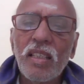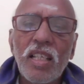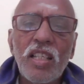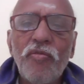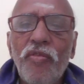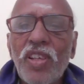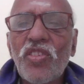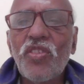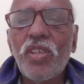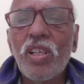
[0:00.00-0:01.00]
this
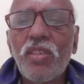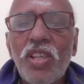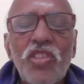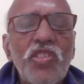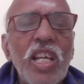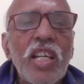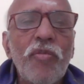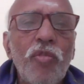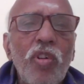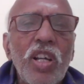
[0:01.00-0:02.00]

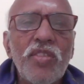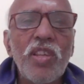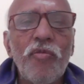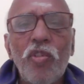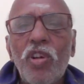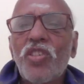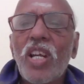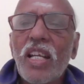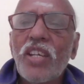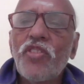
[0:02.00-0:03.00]
sustained focus, the
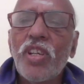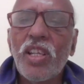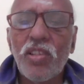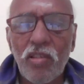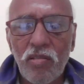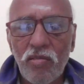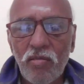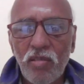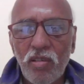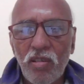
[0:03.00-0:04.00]
focused attention is
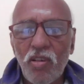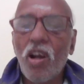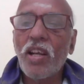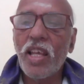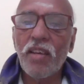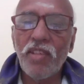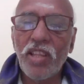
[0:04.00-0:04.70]
not there